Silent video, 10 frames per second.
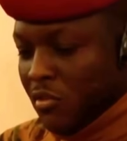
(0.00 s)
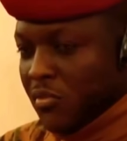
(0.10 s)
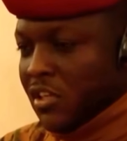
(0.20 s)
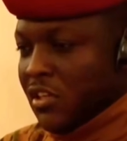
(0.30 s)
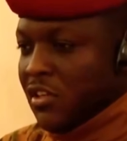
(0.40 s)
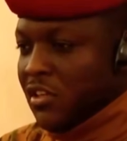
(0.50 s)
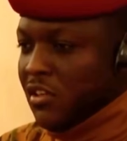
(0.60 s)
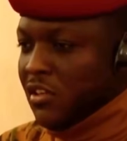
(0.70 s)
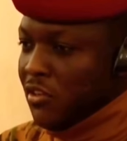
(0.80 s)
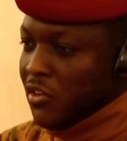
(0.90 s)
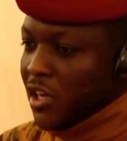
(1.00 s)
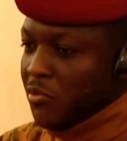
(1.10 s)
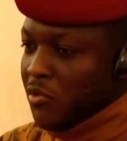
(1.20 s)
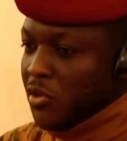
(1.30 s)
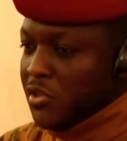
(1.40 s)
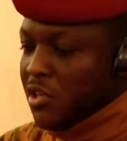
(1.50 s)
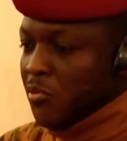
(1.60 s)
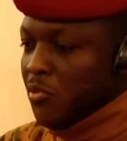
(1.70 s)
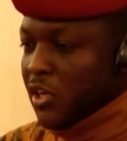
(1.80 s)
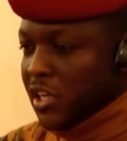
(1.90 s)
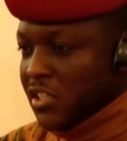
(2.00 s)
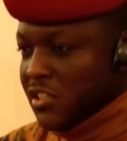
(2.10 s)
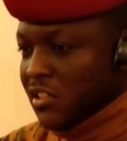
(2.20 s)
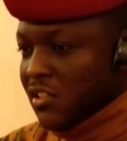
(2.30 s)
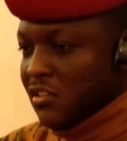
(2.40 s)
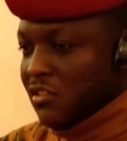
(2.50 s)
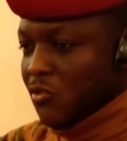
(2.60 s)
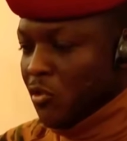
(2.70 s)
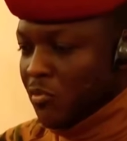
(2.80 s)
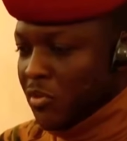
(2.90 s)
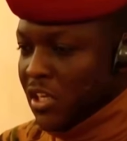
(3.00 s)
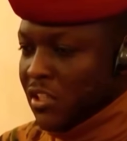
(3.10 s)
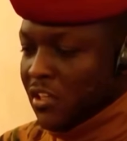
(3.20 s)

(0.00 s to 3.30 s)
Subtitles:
but as a symbol of what every African leader should dare to be: